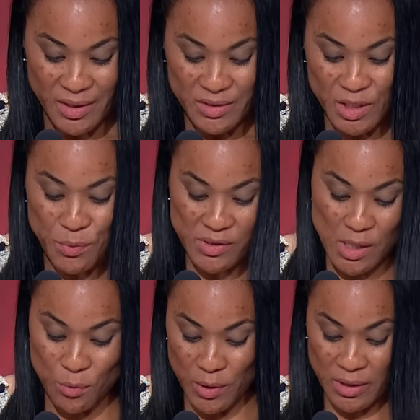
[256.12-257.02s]
She was
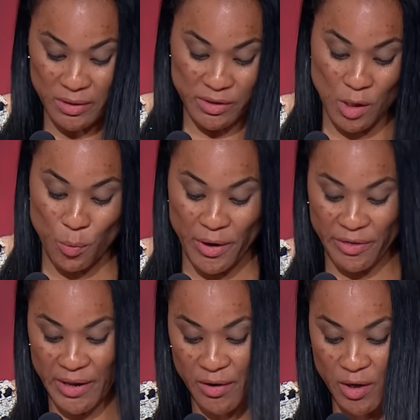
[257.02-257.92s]
somewhere
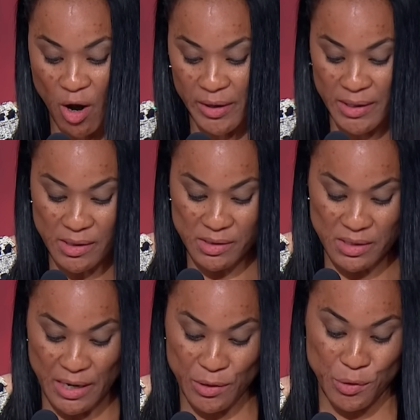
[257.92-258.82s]
there in the audience, and
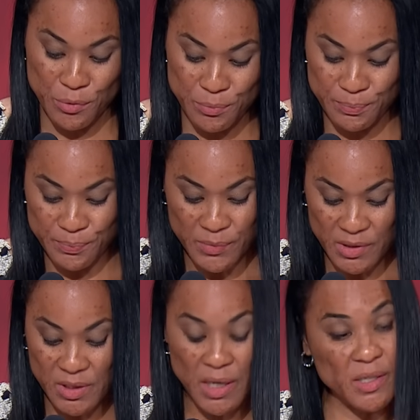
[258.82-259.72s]
I knew
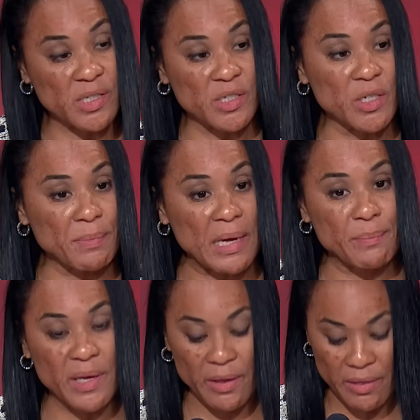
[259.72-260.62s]
she understood my
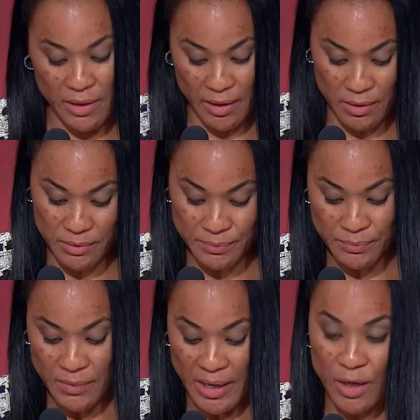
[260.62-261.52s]
being there
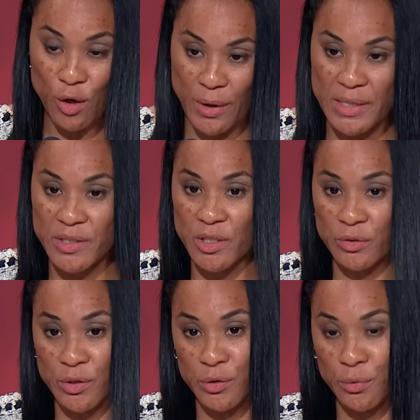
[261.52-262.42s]
had a great deal
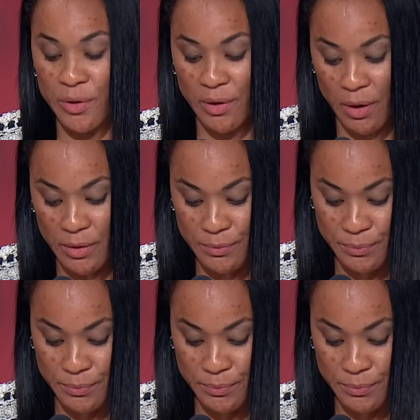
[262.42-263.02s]
to do with her.